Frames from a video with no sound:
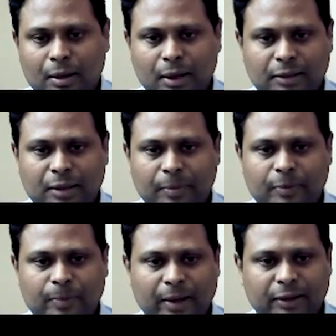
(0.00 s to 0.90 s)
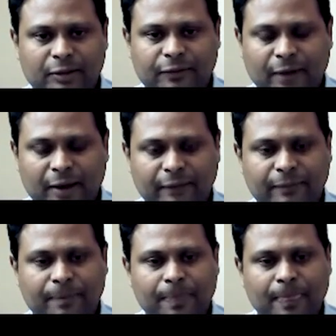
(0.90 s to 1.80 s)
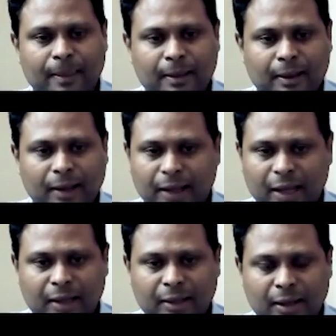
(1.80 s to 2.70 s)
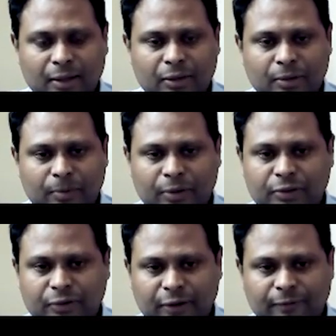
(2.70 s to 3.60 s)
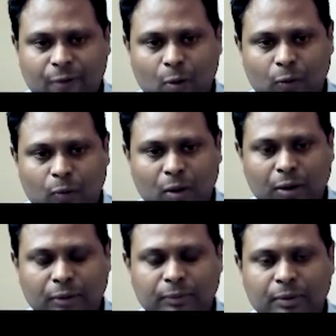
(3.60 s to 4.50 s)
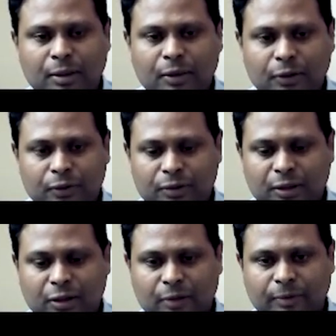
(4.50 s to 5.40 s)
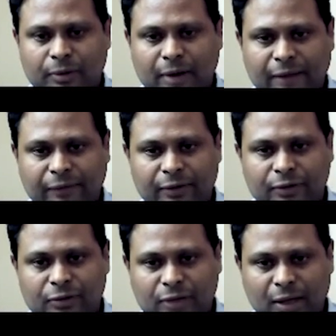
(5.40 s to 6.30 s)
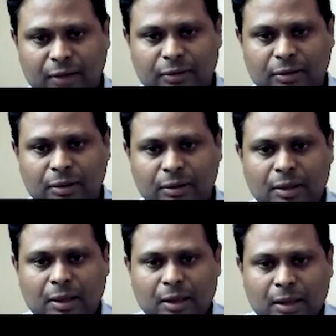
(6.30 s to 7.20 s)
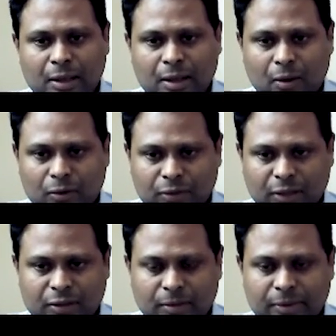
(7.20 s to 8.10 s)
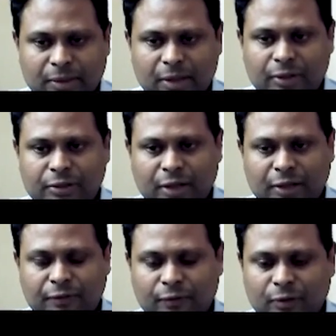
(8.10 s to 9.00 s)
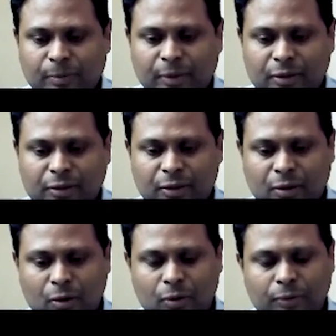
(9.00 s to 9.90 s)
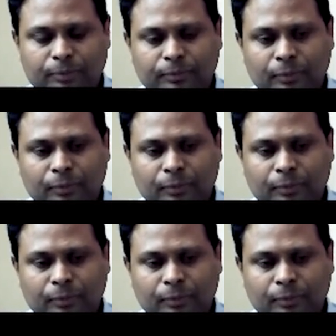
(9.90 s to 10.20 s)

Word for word: Next up is practice five. Again, another pretty straightforward one using cryptographic checks or checksum integrity checks for the PLC code.